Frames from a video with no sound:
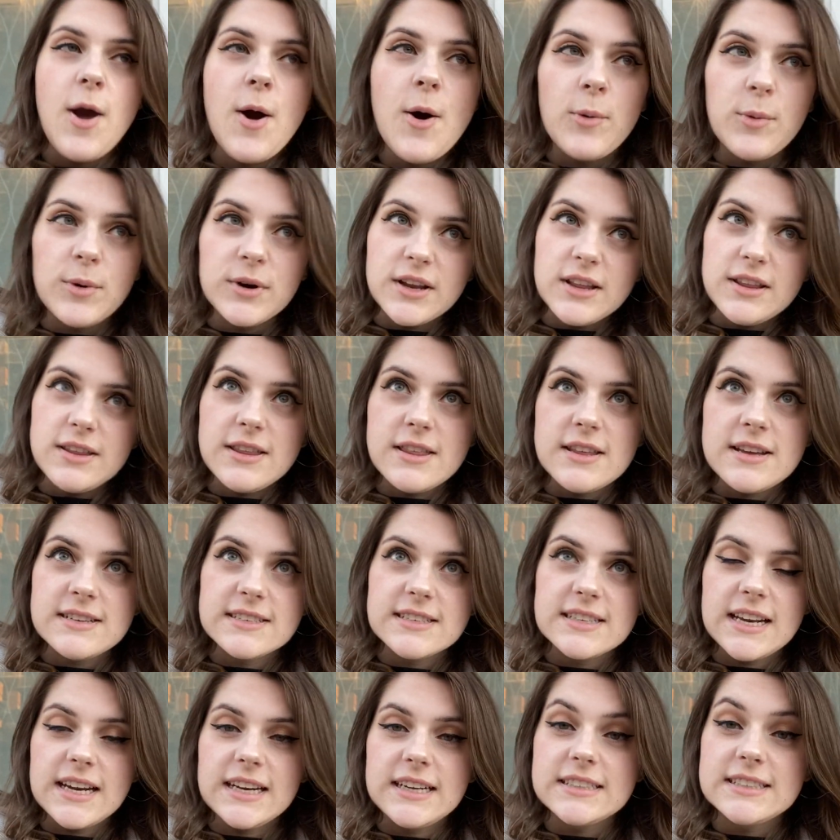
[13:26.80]
One of the
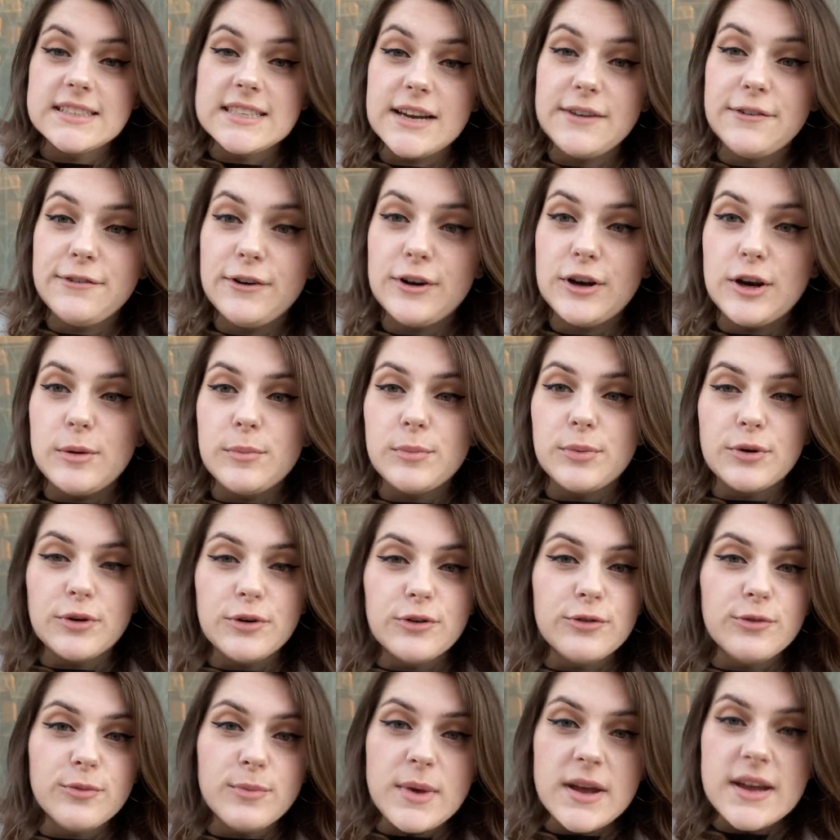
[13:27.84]
things that I could say for an
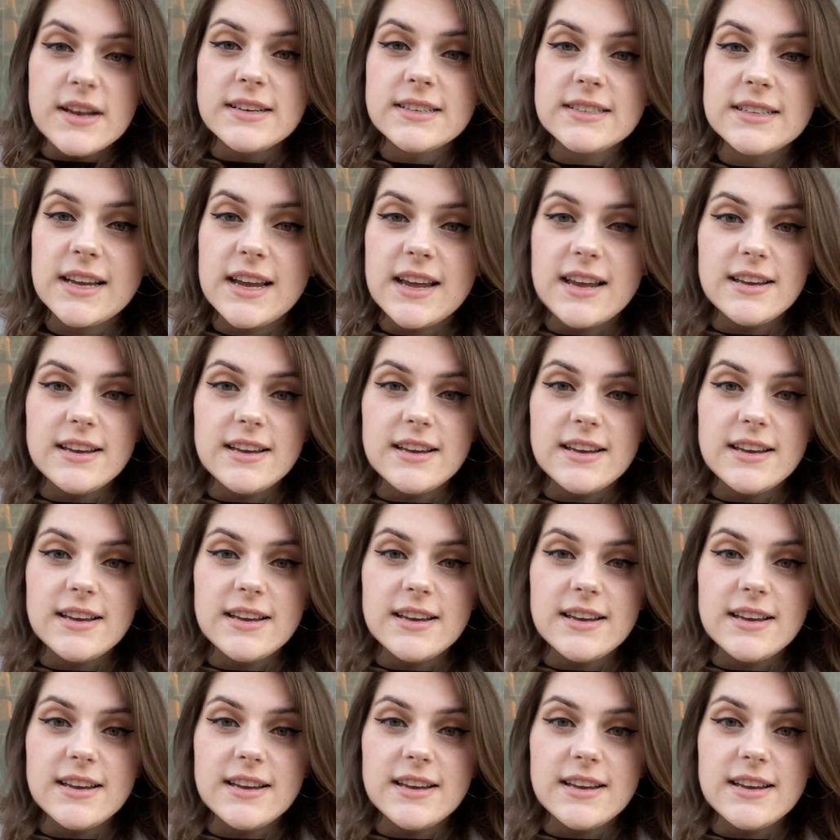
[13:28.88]
improvement